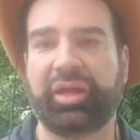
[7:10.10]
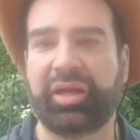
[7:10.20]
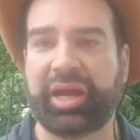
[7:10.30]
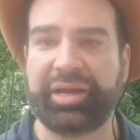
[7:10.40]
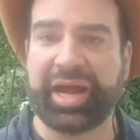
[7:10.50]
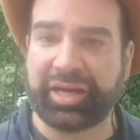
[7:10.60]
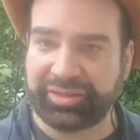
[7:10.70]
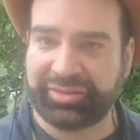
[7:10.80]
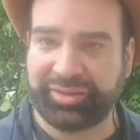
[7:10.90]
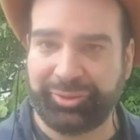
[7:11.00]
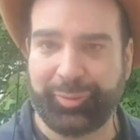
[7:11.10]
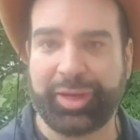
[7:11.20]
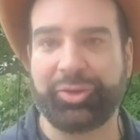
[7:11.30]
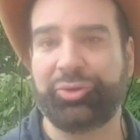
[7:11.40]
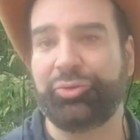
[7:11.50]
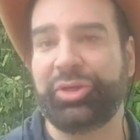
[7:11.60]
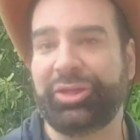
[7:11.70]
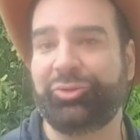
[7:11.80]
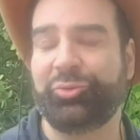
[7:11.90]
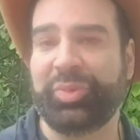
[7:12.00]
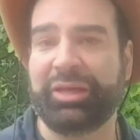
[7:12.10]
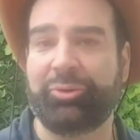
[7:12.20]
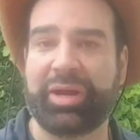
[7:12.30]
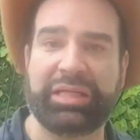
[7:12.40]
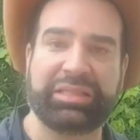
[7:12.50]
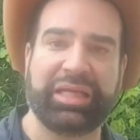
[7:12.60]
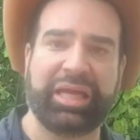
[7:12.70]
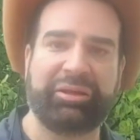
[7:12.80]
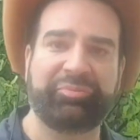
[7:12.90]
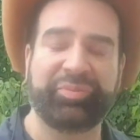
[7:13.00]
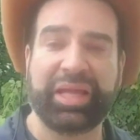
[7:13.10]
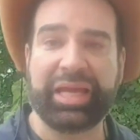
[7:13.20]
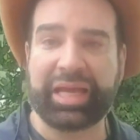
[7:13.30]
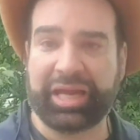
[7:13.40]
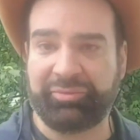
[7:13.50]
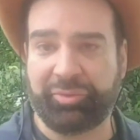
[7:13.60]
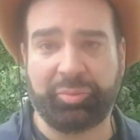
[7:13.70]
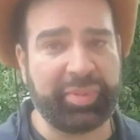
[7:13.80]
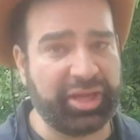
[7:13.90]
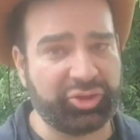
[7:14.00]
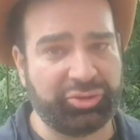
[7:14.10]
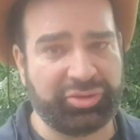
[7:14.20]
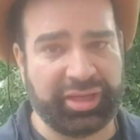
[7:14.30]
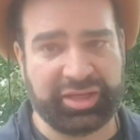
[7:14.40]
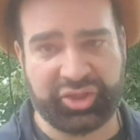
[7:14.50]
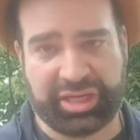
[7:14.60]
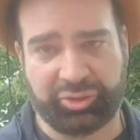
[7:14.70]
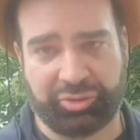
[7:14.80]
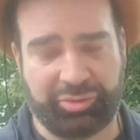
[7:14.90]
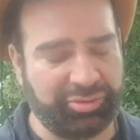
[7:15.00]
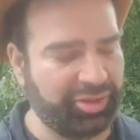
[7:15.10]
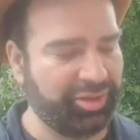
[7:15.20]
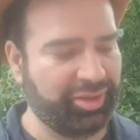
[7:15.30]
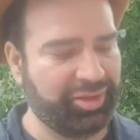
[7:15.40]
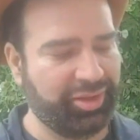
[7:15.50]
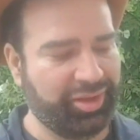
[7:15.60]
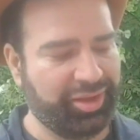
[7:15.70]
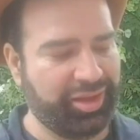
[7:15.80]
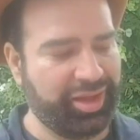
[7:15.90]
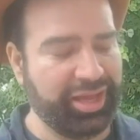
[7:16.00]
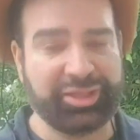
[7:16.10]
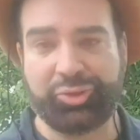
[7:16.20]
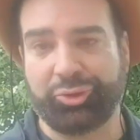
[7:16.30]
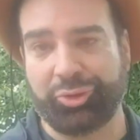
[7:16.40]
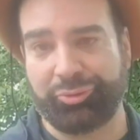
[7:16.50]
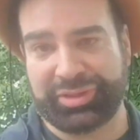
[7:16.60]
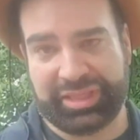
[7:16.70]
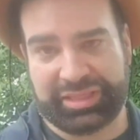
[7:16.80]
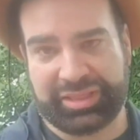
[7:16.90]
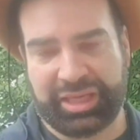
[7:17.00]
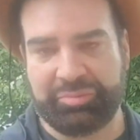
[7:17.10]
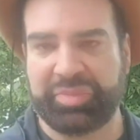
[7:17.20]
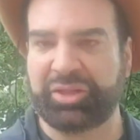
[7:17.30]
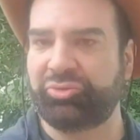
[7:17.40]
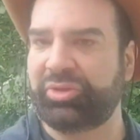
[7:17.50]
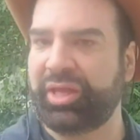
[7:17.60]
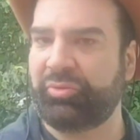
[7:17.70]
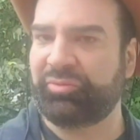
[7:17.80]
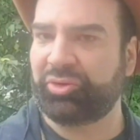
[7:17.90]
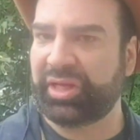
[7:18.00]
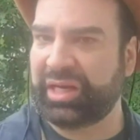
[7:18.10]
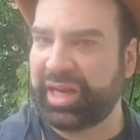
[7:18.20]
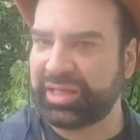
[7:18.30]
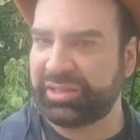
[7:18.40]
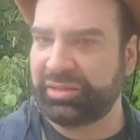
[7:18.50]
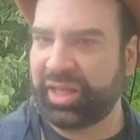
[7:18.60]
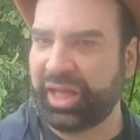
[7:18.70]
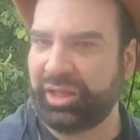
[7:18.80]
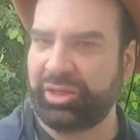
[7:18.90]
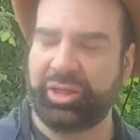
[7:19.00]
an art where you need to be quite careful, patient and gentle. It's not always easy, but today we've got a relaxing day,